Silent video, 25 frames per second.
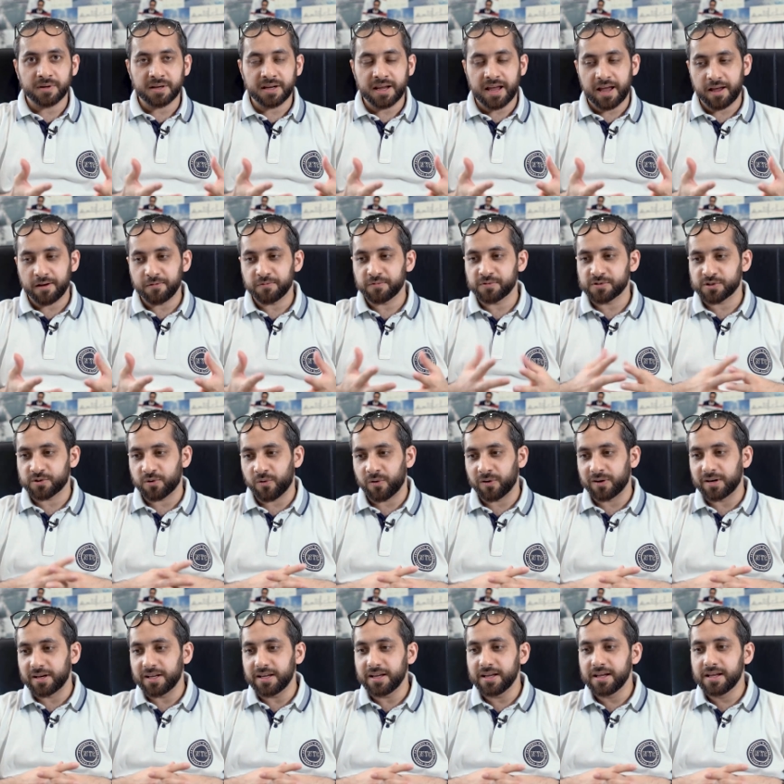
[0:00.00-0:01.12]
we have
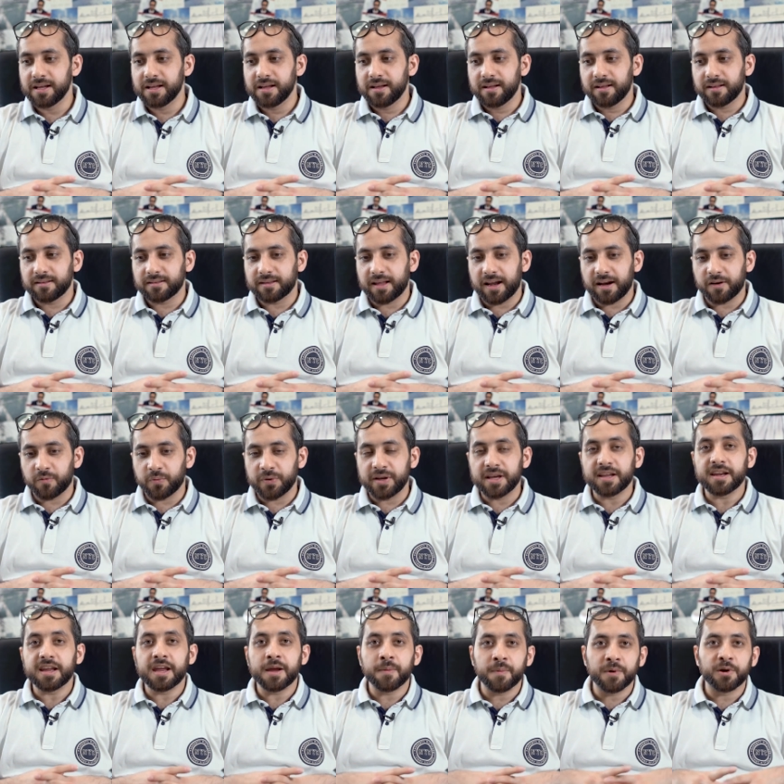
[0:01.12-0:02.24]
strongly, that we
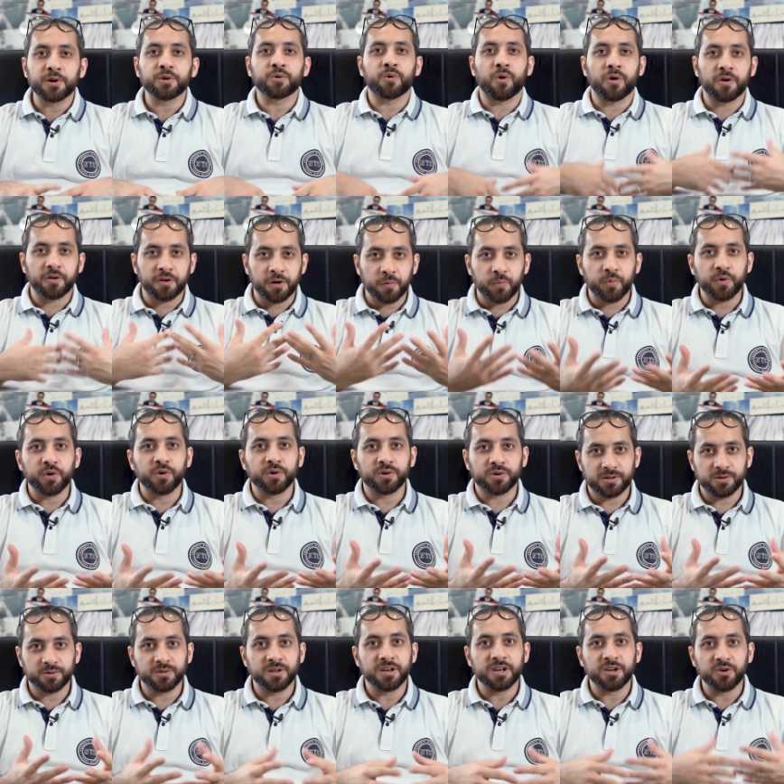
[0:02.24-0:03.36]
are able to contribute
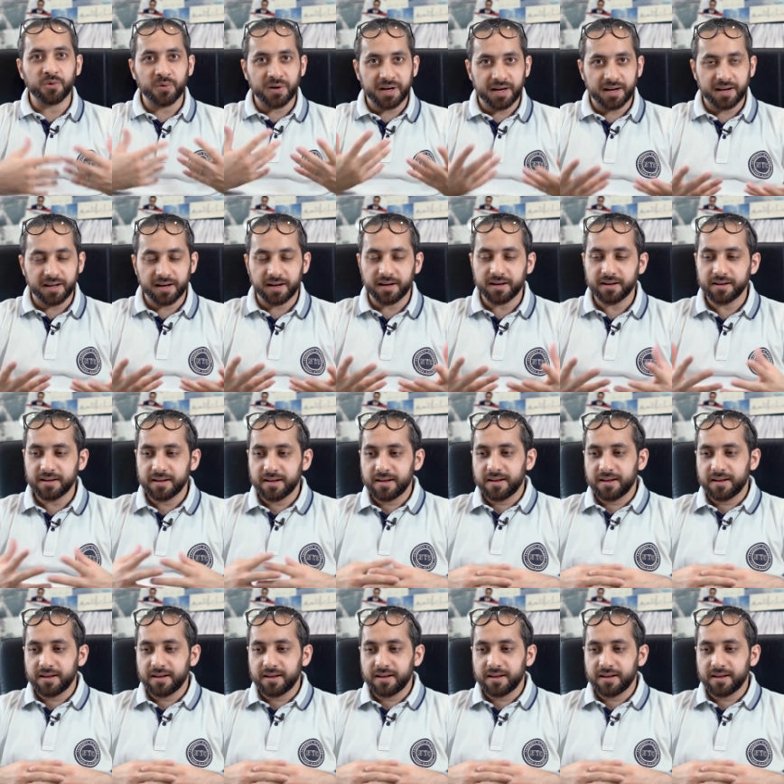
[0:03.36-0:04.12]
to the New India